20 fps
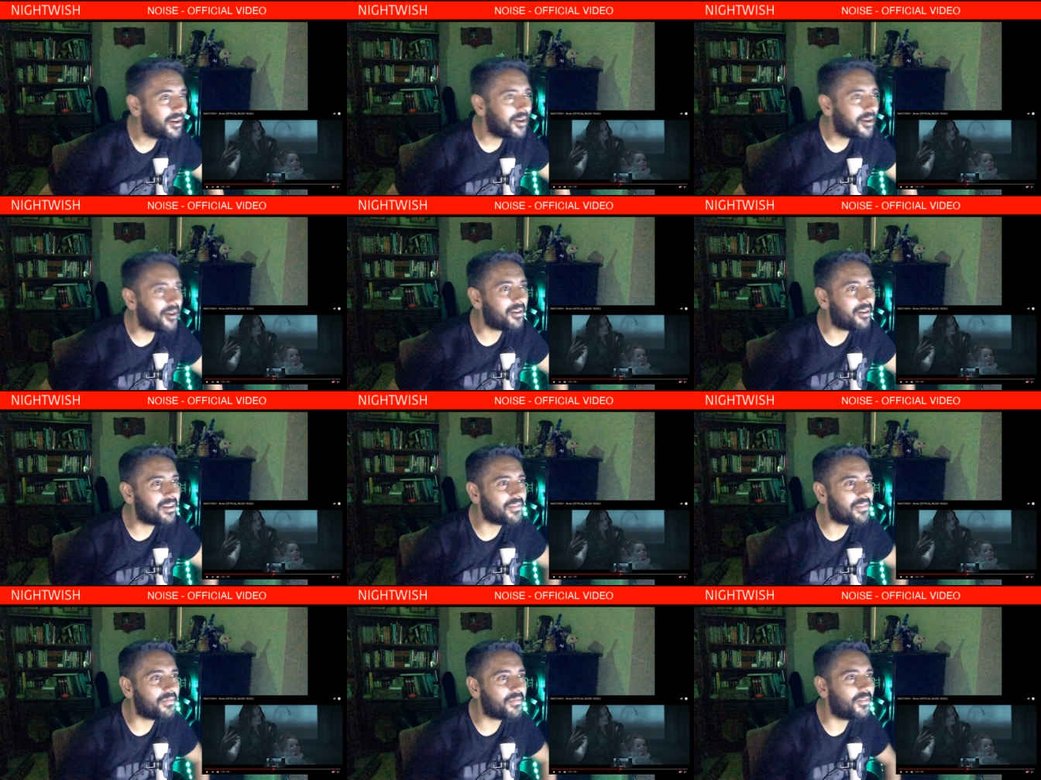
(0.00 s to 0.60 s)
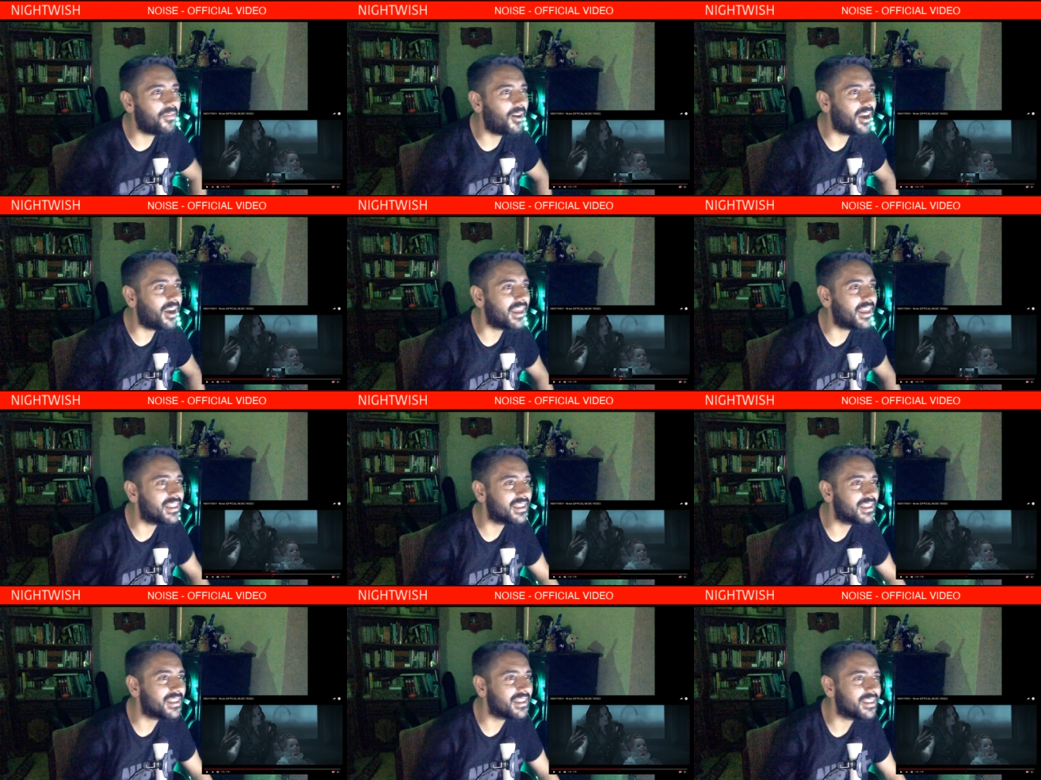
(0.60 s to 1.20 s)
Holy fuck, I
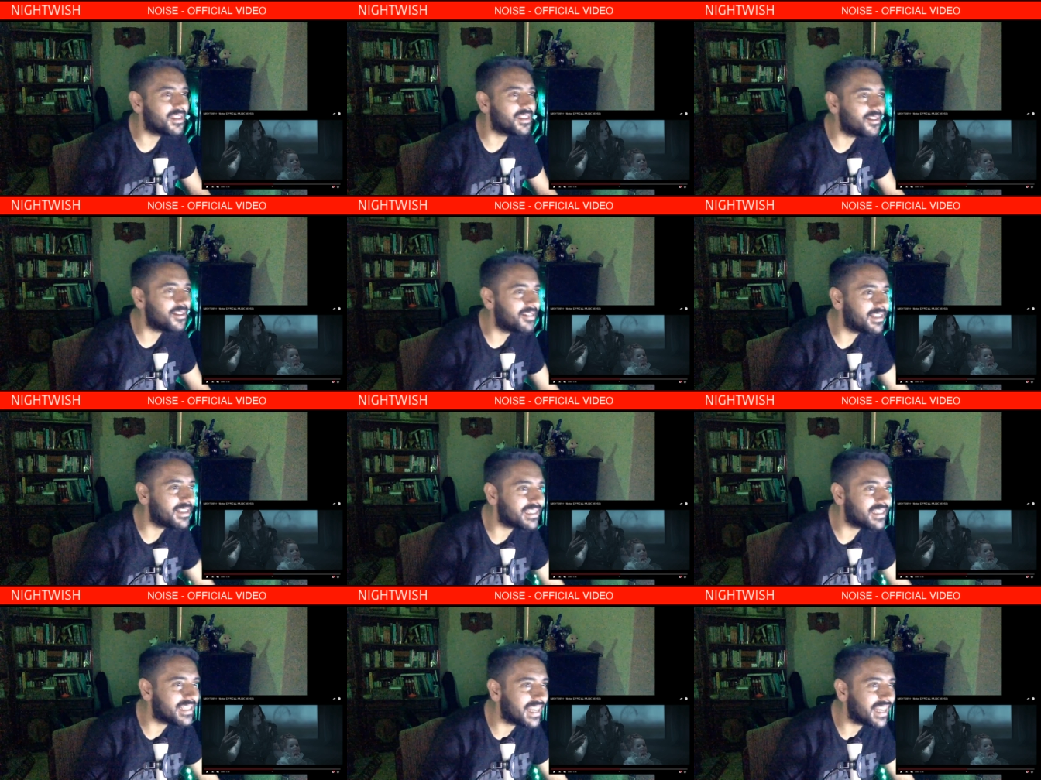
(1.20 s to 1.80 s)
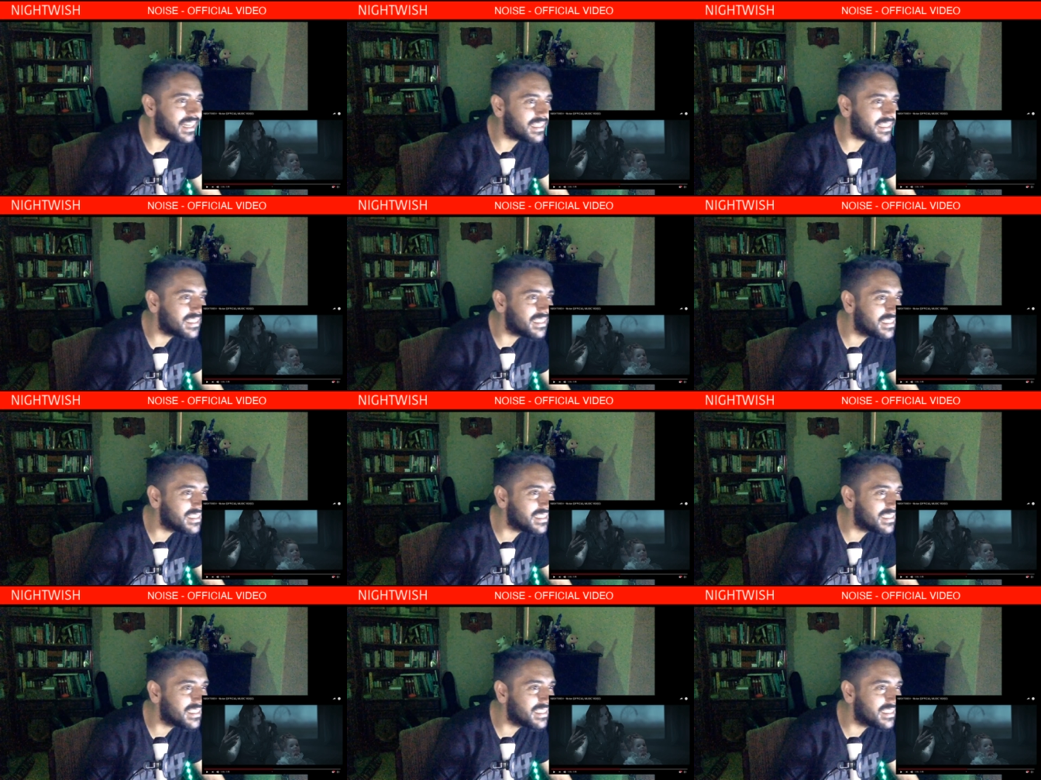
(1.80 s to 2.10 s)
didn't notice that.